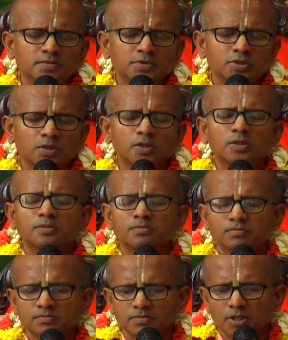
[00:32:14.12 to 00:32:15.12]

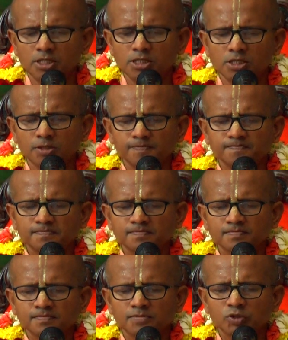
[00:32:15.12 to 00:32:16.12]
so, so
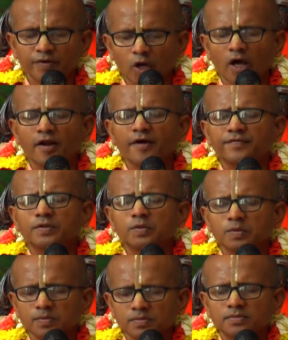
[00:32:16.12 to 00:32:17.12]
we'll all have
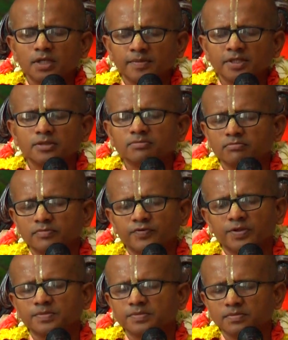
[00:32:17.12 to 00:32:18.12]
to, I mean,
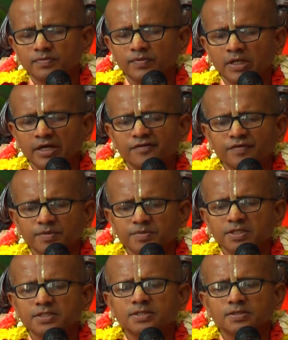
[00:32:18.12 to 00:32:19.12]
from learn from
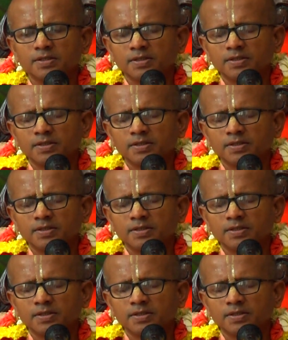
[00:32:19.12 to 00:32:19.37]
this